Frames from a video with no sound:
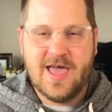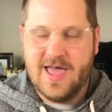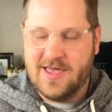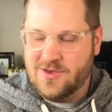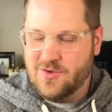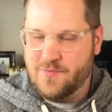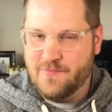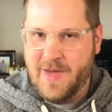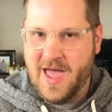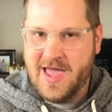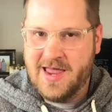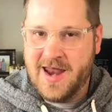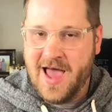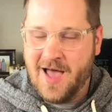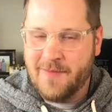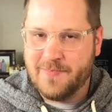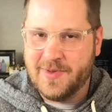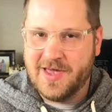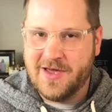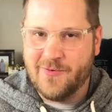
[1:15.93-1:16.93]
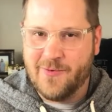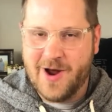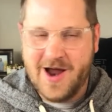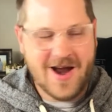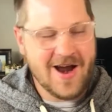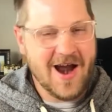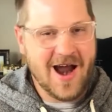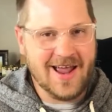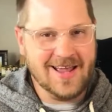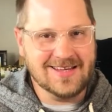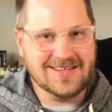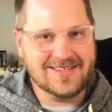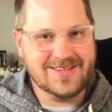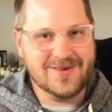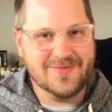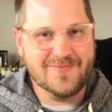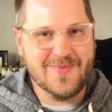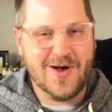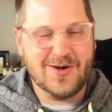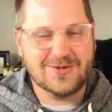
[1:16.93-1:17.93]
You may not be aware, I
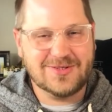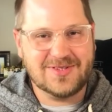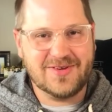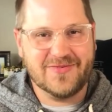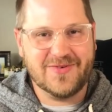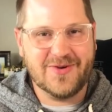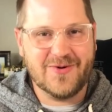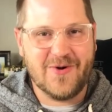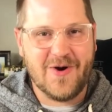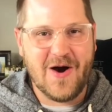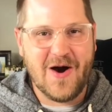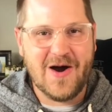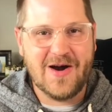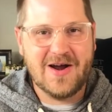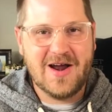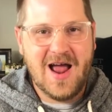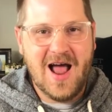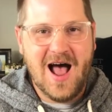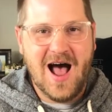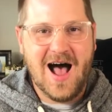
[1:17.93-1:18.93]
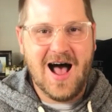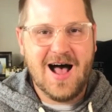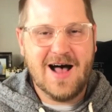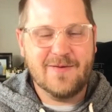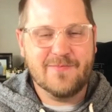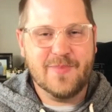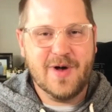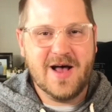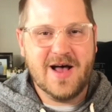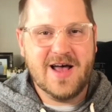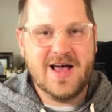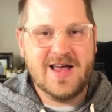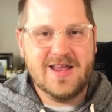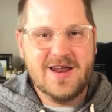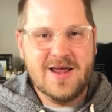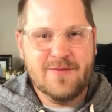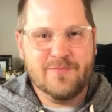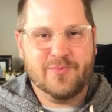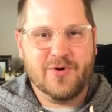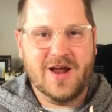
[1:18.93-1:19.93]
assume most of you are,
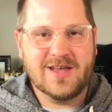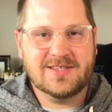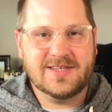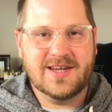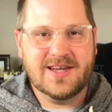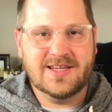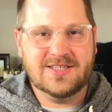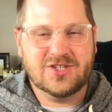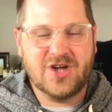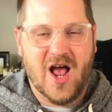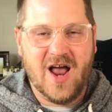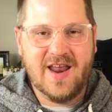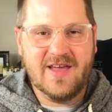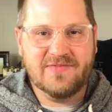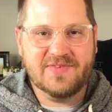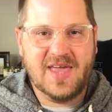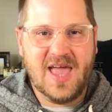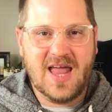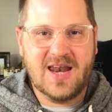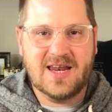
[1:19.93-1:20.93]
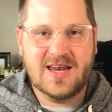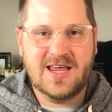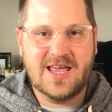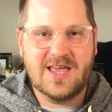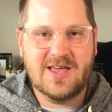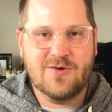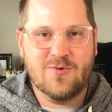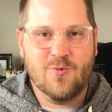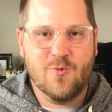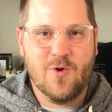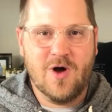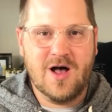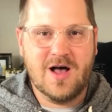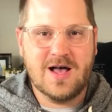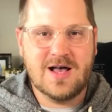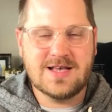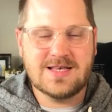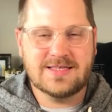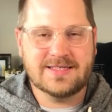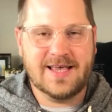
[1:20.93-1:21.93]
but President John F. Kennedy
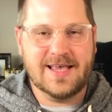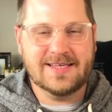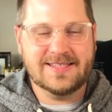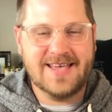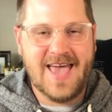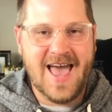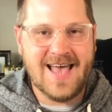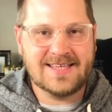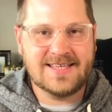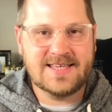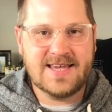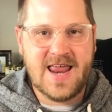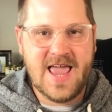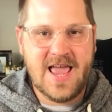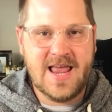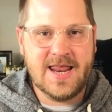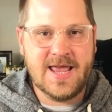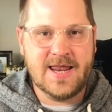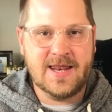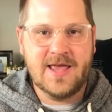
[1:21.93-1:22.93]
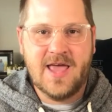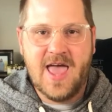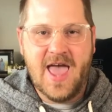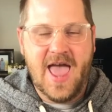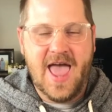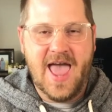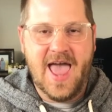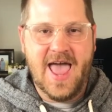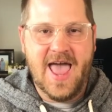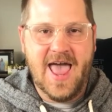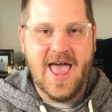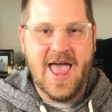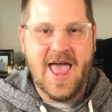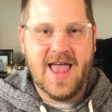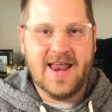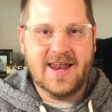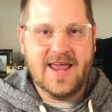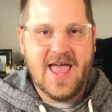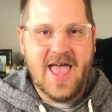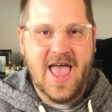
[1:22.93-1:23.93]
was assassinated,
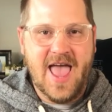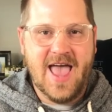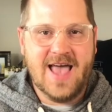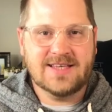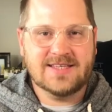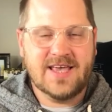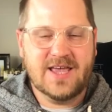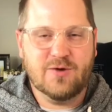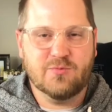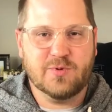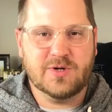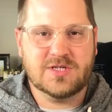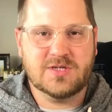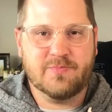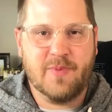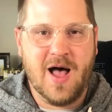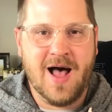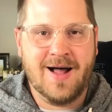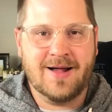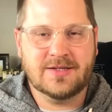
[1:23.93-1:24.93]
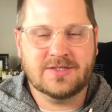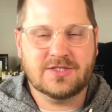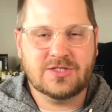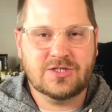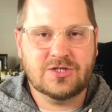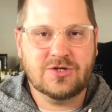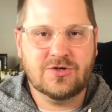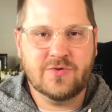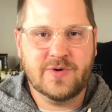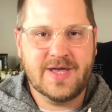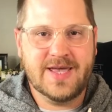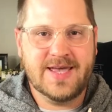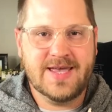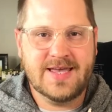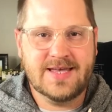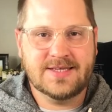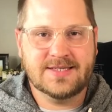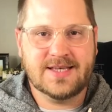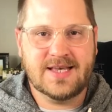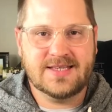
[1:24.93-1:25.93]
and as a response to
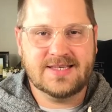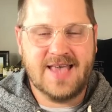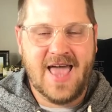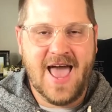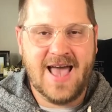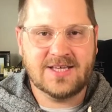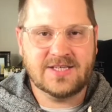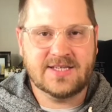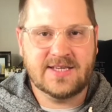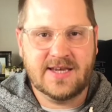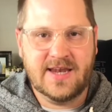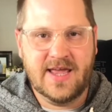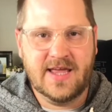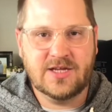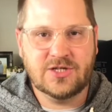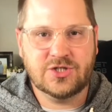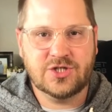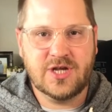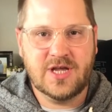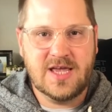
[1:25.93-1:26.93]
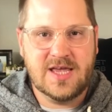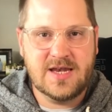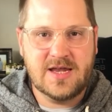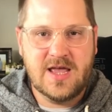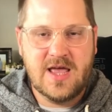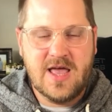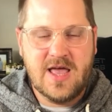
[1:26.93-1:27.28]
his assassination,